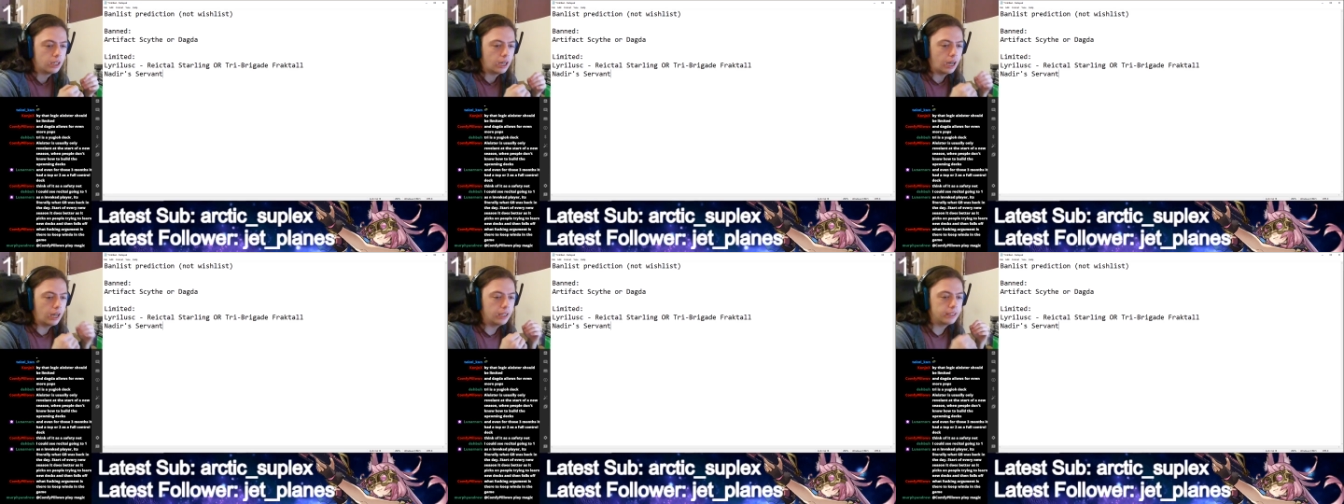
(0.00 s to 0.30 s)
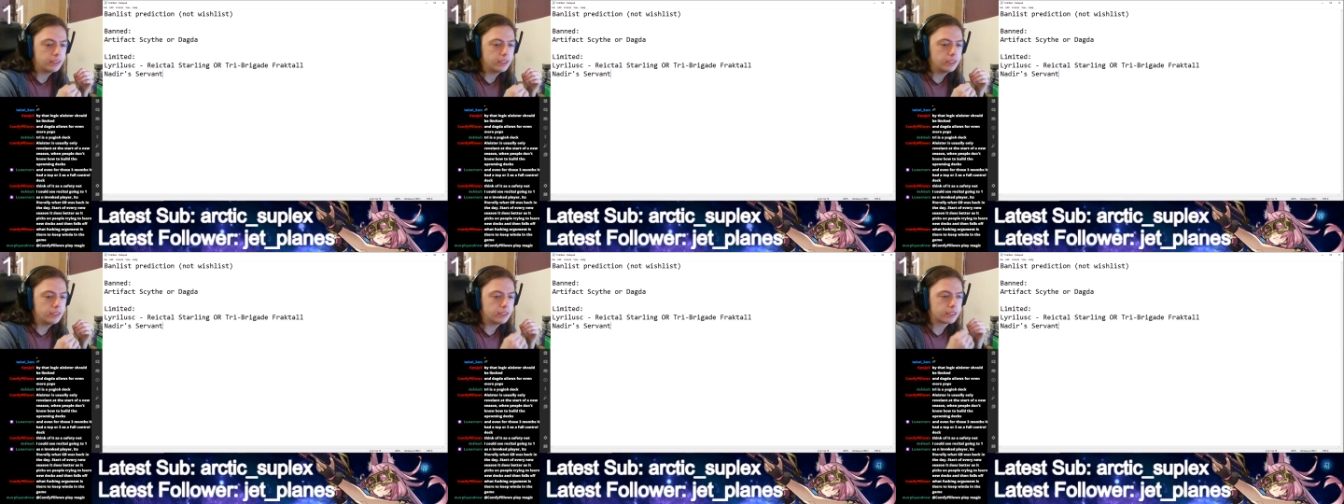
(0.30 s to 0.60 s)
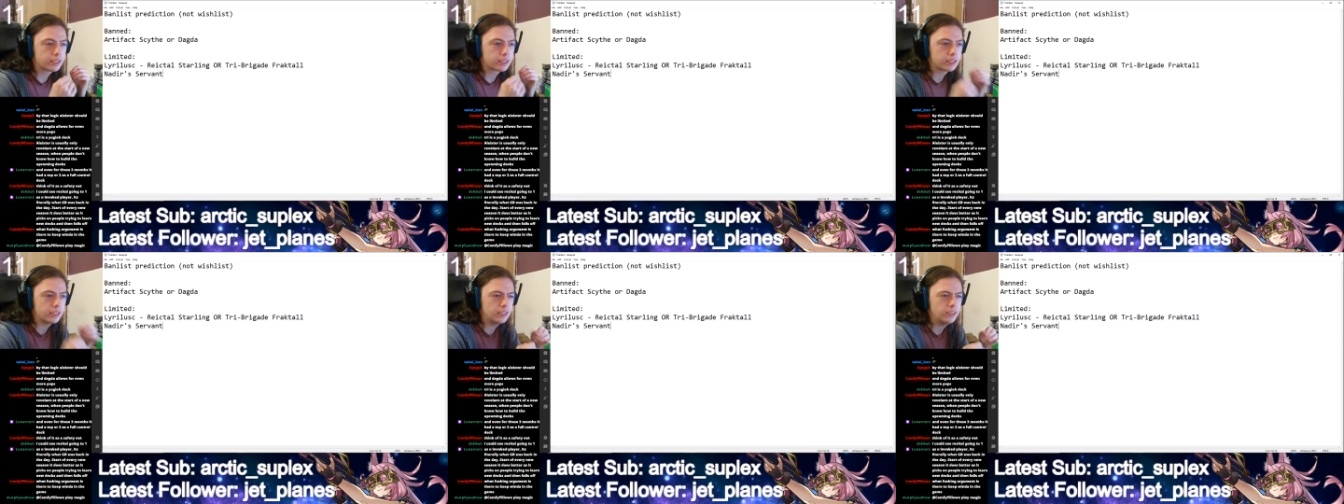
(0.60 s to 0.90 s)
And then
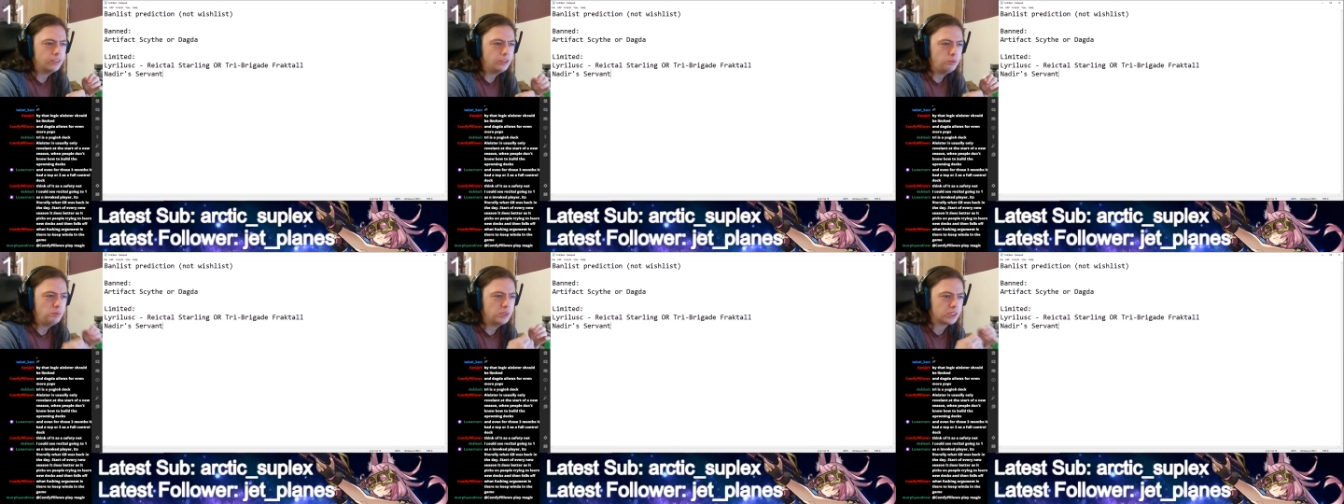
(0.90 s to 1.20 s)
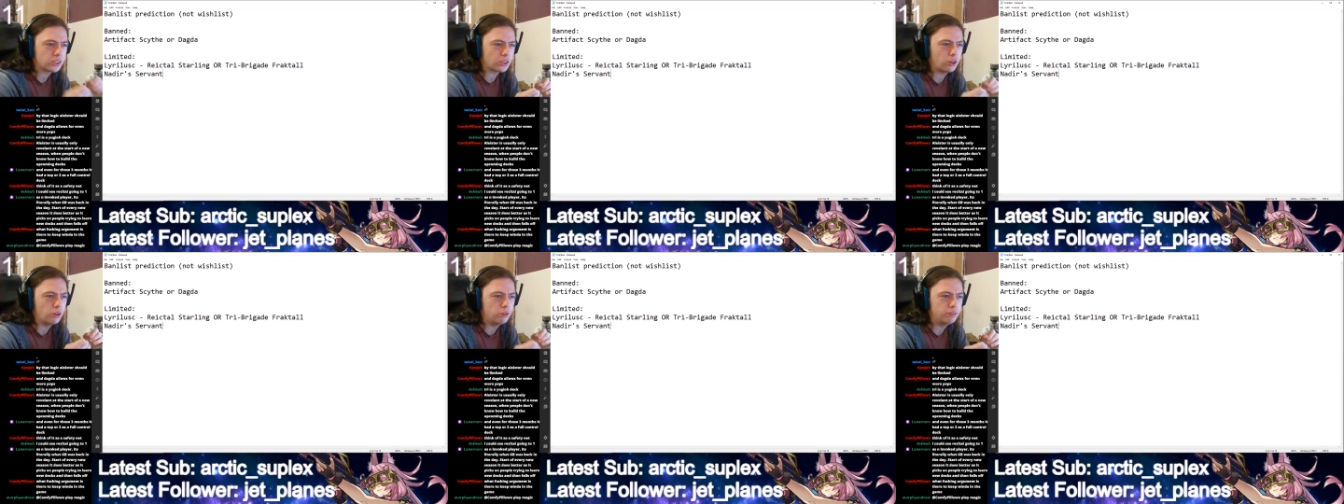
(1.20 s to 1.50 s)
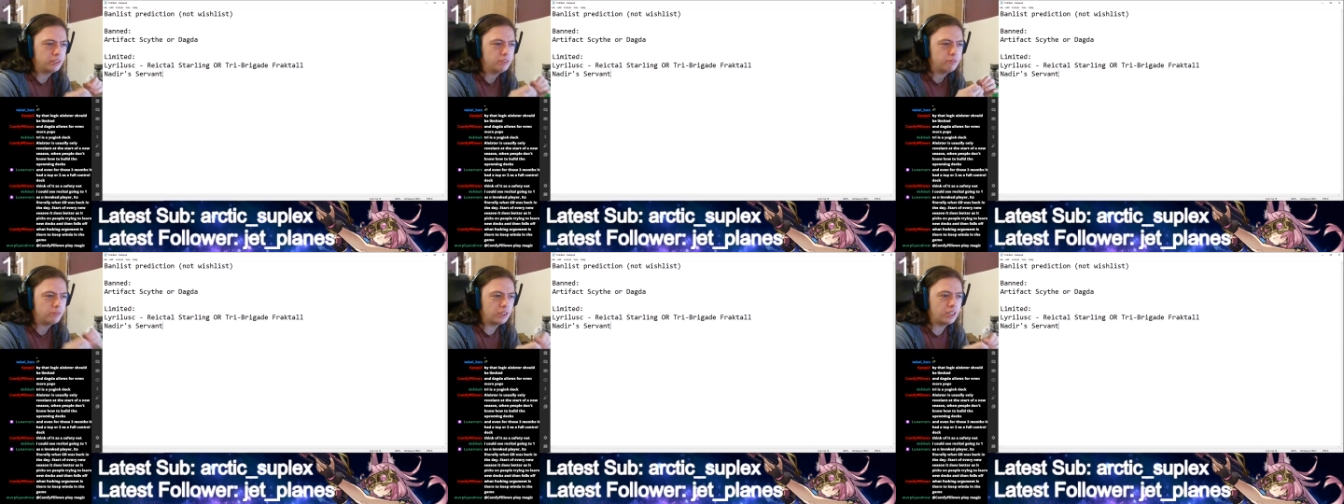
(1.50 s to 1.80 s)
Schism is
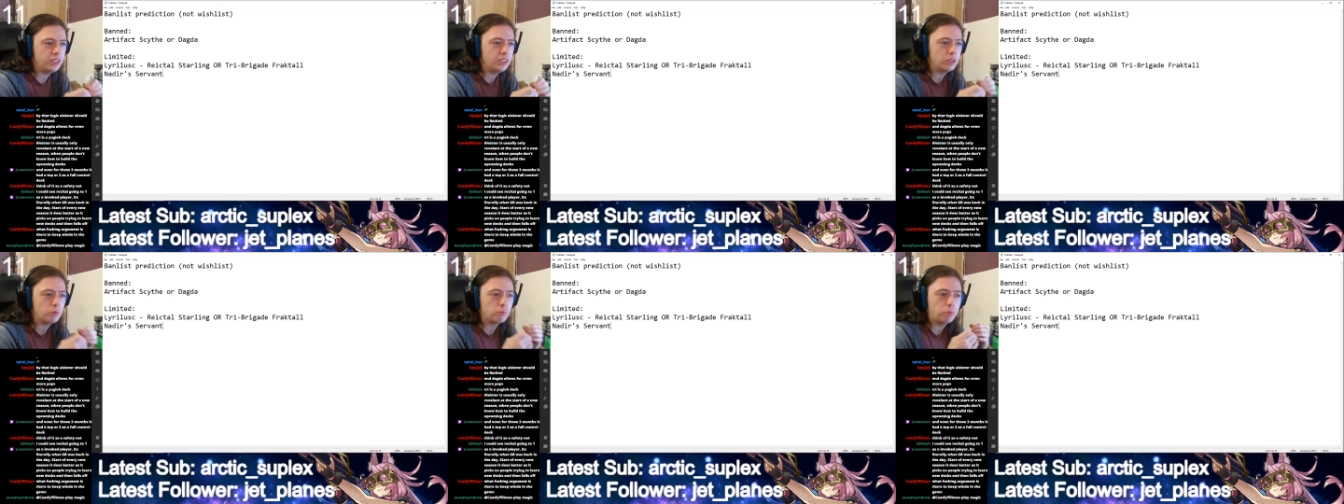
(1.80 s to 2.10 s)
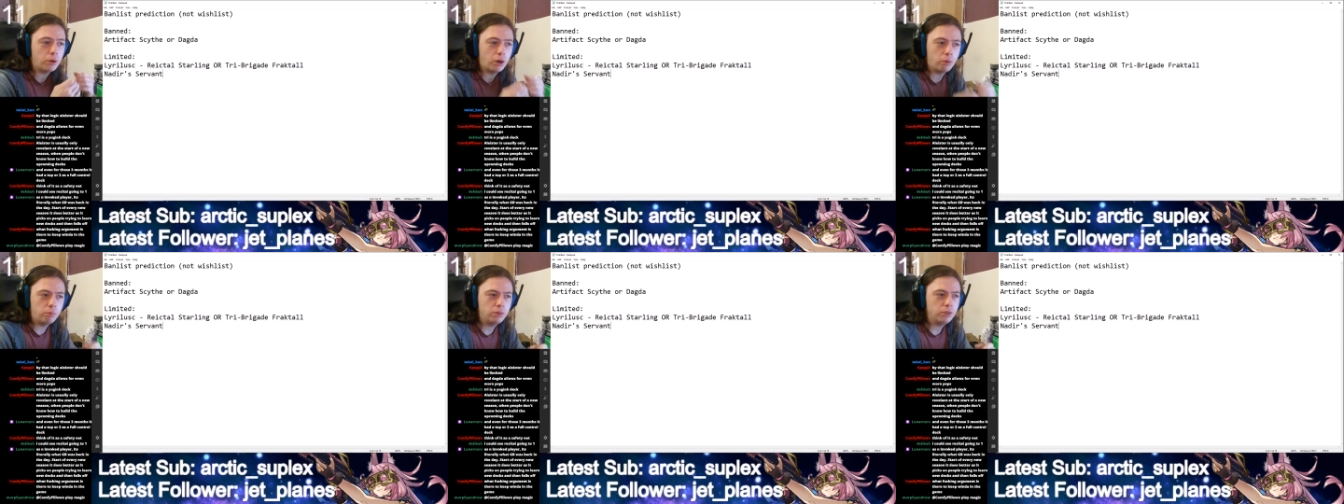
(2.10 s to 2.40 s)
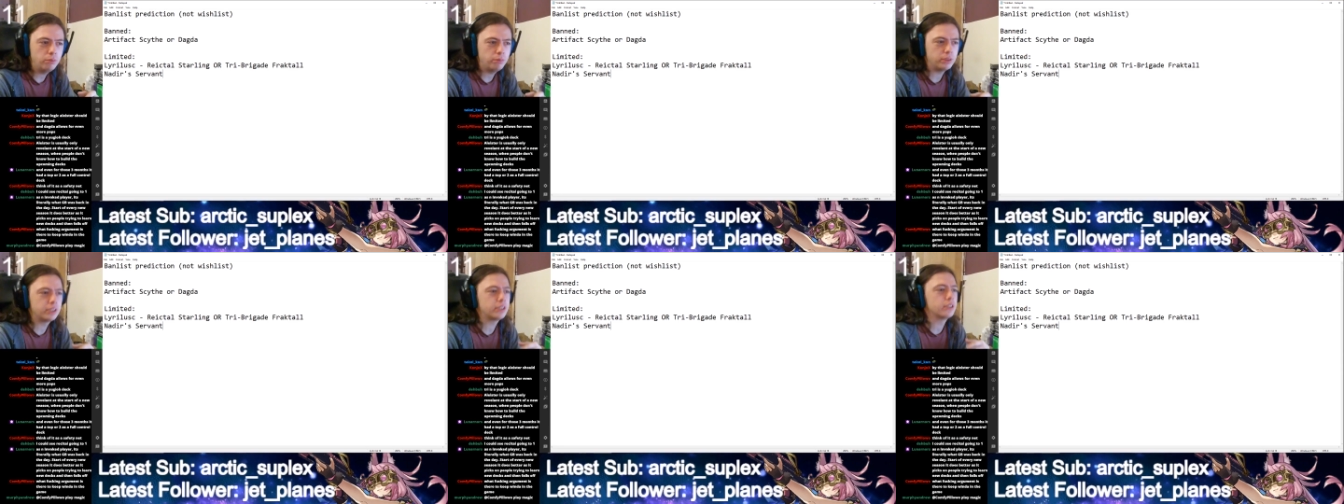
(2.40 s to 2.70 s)
only really a
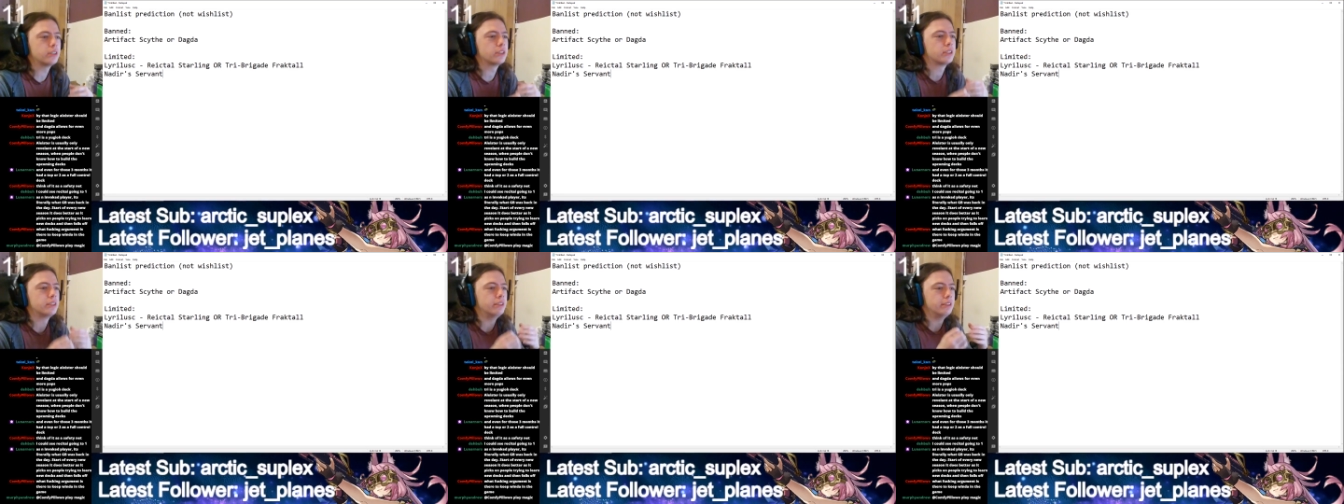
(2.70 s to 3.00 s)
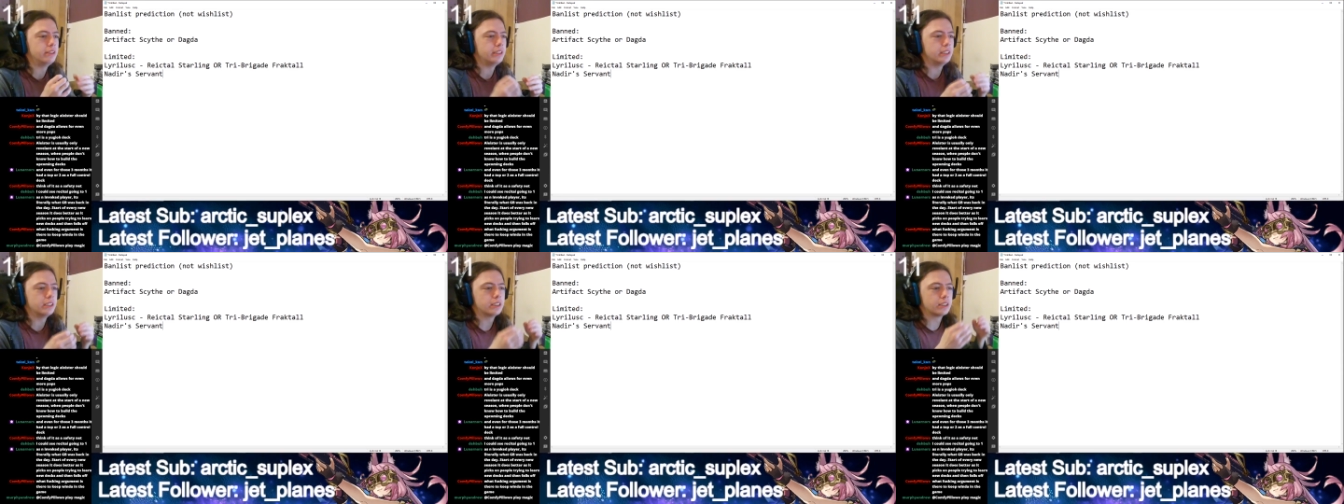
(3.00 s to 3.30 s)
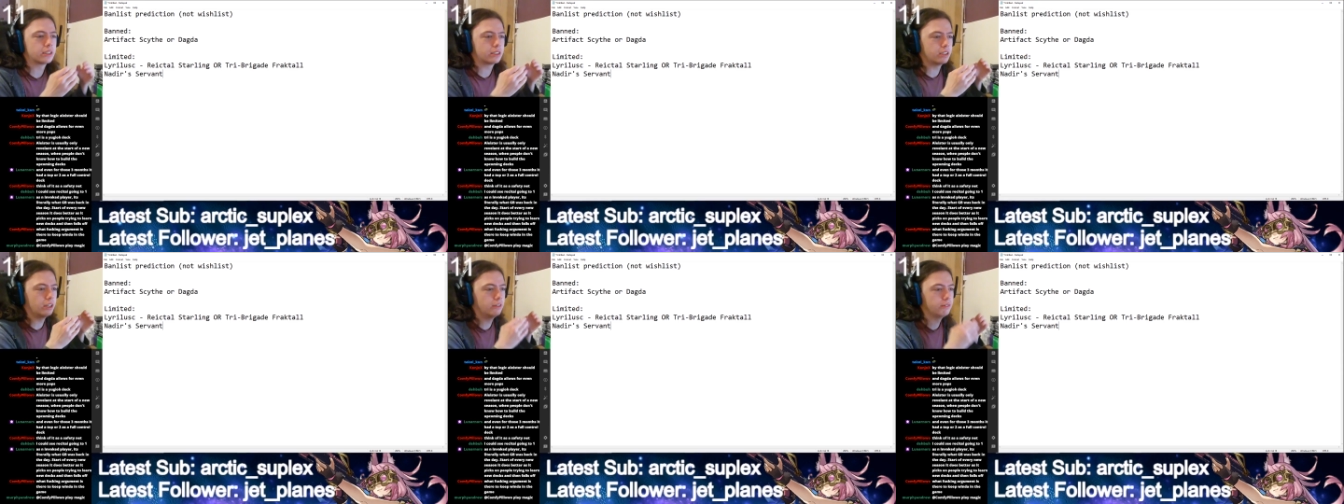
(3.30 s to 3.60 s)
problem because Nadir's
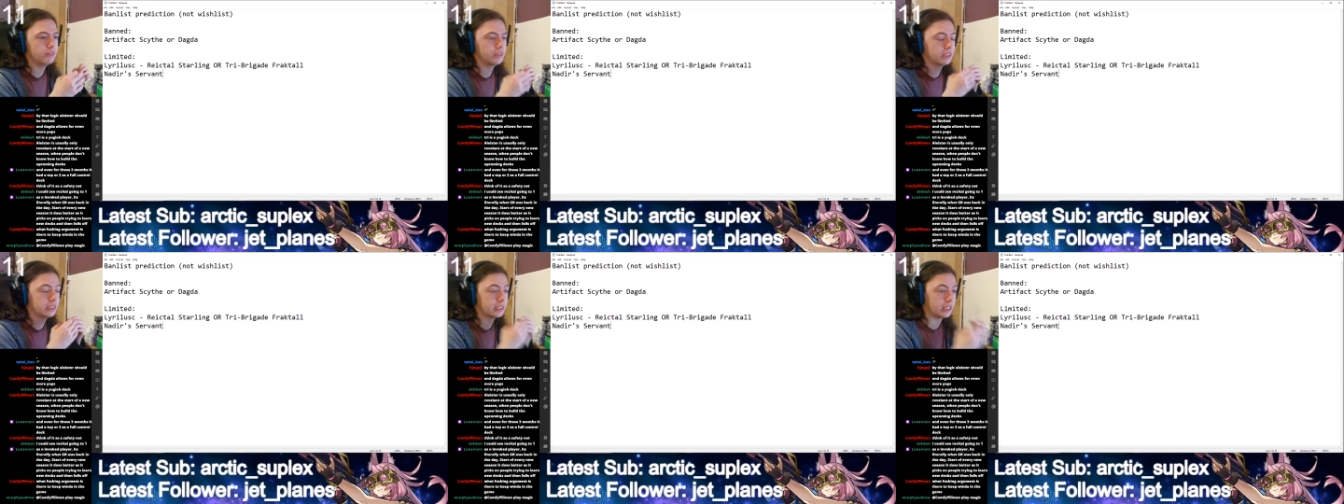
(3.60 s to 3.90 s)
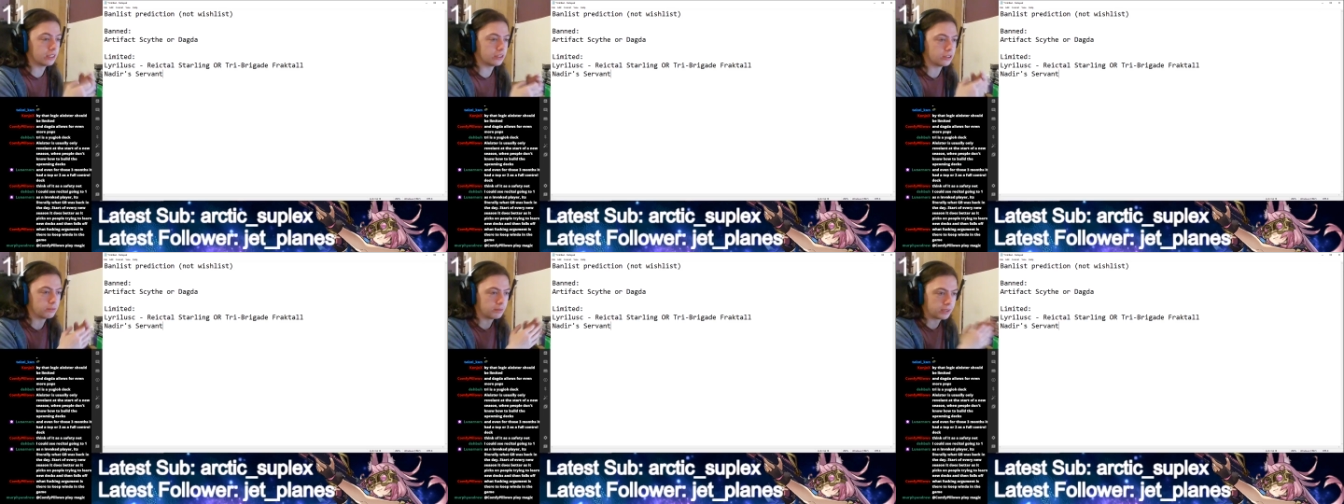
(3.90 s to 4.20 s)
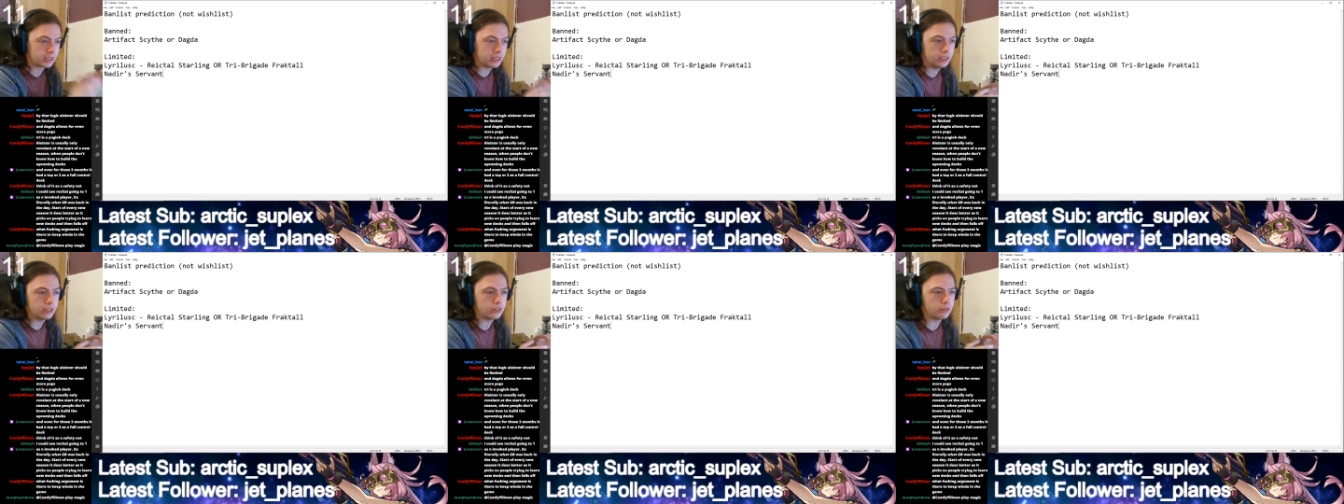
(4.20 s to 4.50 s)
Servant sets up
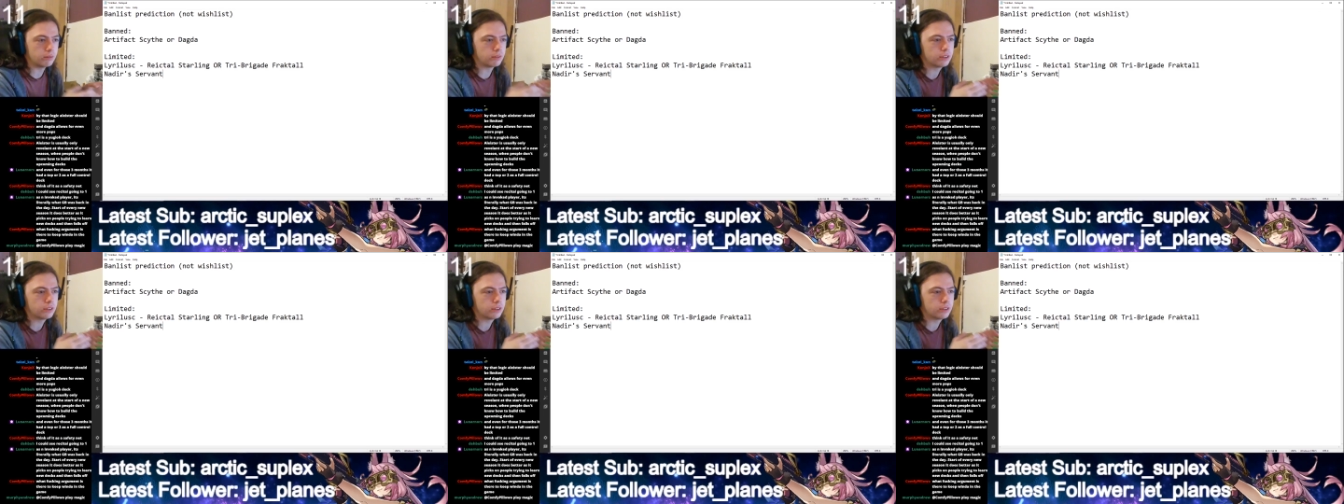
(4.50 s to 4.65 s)
Schism.